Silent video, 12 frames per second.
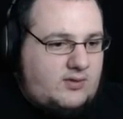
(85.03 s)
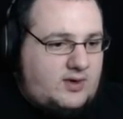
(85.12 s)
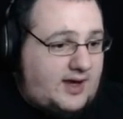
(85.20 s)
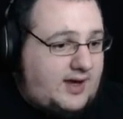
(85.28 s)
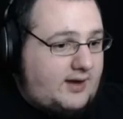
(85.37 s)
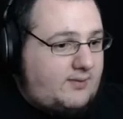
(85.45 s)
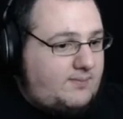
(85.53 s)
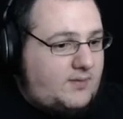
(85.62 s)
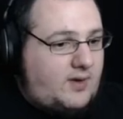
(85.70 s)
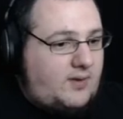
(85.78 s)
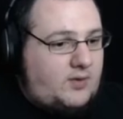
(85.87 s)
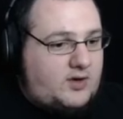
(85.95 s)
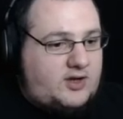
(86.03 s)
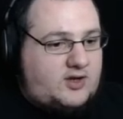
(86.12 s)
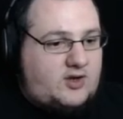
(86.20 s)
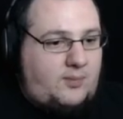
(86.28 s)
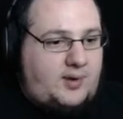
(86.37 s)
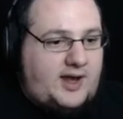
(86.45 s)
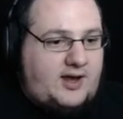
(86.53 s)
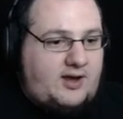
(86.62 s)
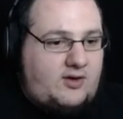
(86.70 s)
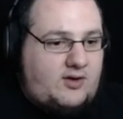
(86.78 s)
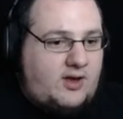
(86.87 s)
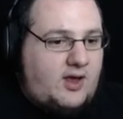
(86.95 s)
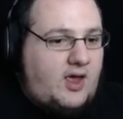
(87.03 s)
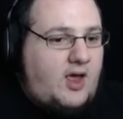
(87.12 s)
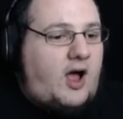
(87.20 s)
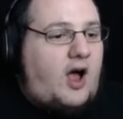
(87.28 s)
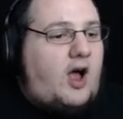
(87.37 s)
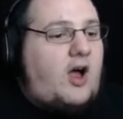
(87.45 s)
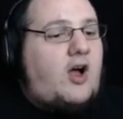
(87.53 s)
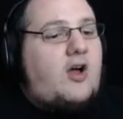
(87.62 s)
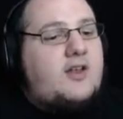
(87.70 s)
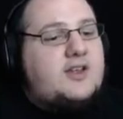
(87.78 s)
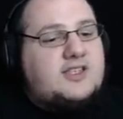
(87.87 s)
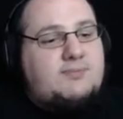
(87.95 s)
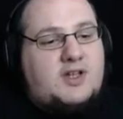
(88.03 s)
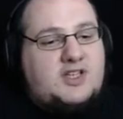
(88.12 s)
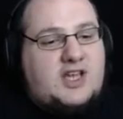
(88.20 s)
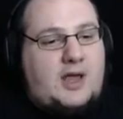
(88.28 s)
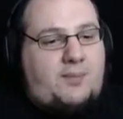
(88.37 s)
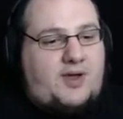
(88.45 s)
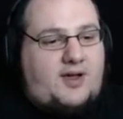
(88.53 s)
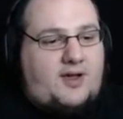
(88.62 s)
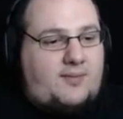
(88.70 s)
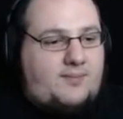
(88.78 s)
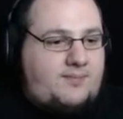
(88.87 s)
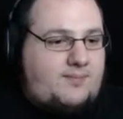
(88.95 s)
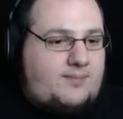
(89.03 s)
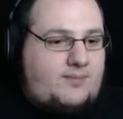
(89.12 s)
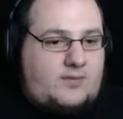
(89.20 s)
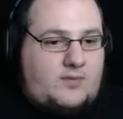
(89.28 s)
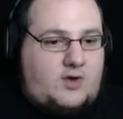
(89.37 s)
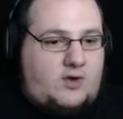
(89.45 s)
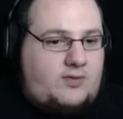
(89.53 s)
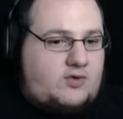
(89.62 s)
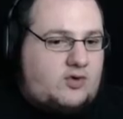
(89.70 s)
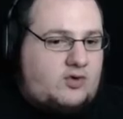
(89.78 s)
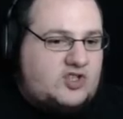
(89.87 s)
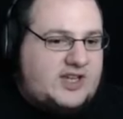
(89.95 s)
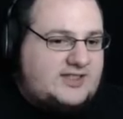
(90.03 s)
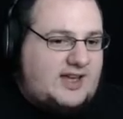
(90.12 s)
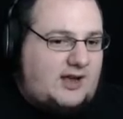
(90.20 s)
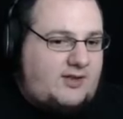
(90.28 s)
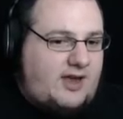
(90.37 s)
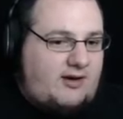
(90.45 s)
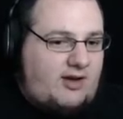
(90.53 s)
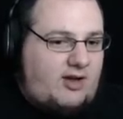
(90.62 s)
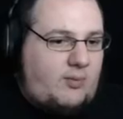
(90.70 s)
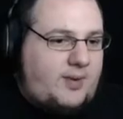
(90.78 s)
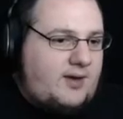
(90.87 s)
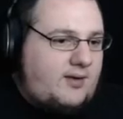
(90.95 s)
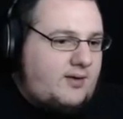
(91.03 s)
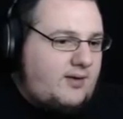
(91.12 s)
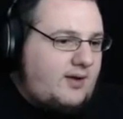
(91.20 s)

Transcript: Okay, I'm not going to complain. Or... oh, this is much happier. Oh, the door chest out there a little bit.